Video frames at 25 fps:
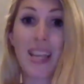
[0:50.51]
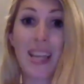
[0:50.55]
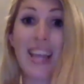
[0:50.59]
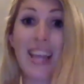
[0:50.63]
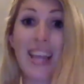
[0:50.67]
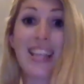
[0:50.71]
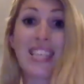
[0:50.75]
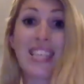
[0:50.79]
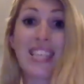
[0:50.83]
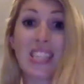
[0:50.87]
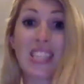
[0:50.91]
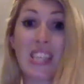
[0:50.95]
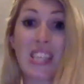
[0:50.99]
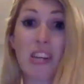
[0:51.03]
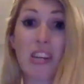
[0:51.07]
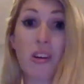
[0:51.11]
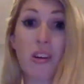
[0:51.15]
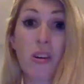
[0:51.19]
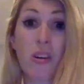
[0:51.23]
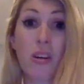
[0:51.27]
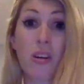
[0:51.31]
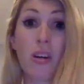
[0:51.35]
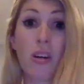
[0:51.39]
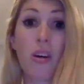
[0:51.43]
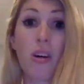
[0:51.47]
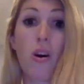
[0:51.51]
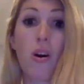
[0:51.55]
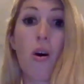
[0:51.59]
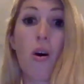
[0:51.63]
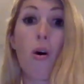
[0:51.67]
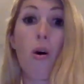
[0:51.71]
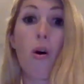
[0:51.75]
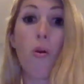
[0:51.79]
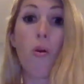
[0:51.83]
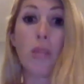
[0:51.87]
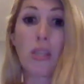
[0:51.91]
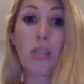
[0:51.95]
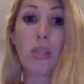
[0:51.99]
This year,
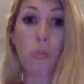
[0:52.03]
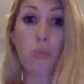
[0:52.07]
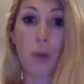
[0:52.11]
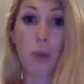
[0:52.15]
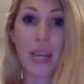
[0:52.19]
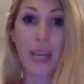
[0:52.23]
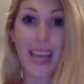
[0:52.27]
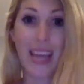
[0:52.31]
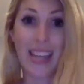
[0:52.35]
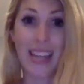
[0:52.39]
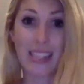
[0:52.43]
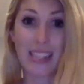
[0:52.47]
only 28.